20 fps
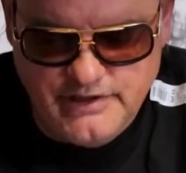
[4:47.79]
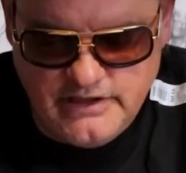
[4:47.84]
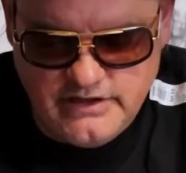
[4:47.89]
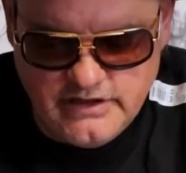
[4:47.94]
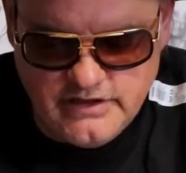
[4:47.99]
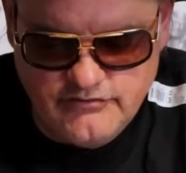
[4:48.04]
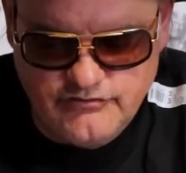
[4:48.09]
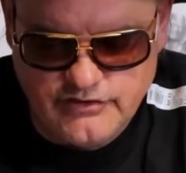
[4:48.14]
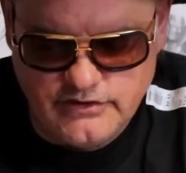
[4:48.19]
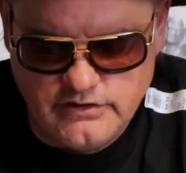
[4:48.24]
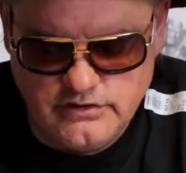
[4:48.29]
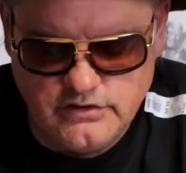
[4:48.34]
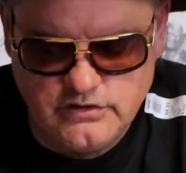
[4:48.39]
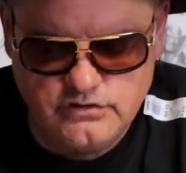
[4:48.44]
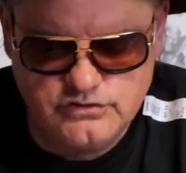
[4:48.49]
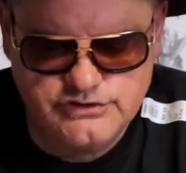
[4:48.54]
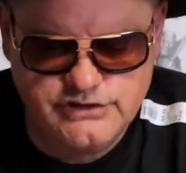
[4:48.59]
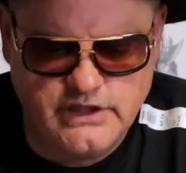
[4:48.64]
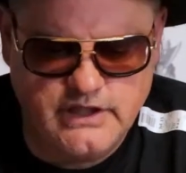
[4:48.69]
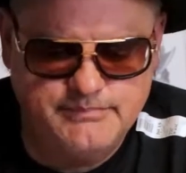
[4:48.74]
he did for the
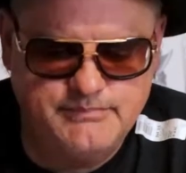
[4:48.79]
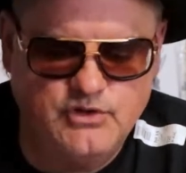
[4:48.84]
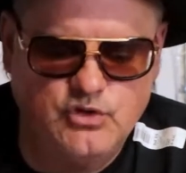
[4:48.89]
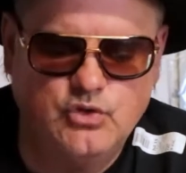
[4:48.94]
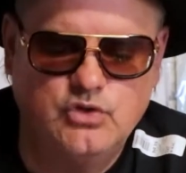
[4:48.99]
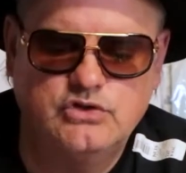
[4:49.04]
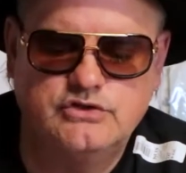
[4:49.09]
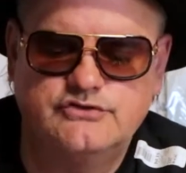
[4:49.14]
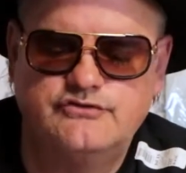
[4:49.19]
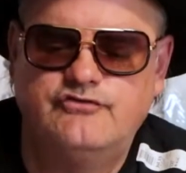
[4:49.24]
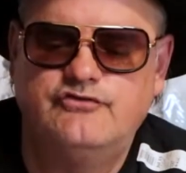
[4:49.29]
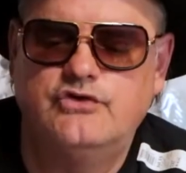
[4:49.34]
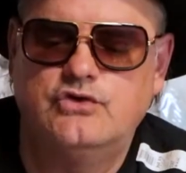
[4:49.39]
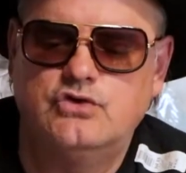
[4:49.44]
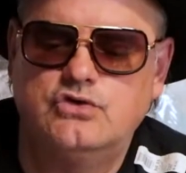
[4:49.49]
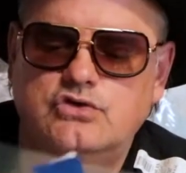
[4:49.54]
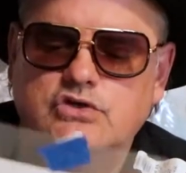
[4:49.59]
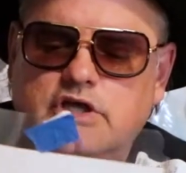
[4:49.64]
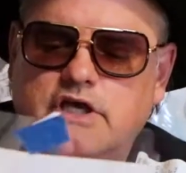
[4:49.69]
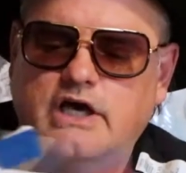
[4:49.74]
Little Shop of Horrors,
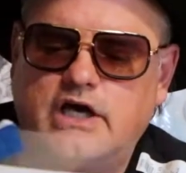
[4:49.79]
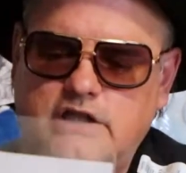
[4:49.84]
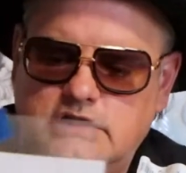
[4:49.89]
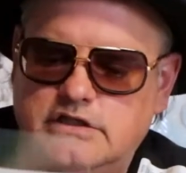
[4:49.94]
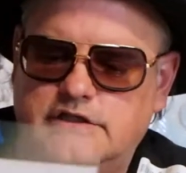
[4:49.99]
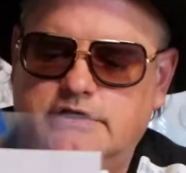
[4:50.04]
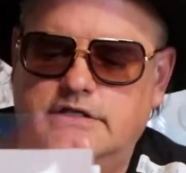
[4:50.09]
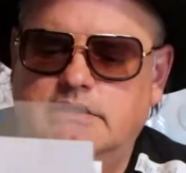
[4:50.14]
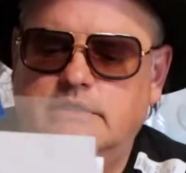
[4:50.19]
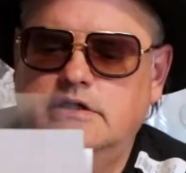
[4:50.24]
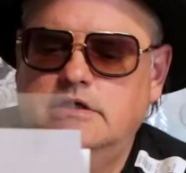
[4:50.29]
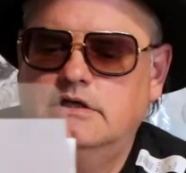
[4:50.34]
full color.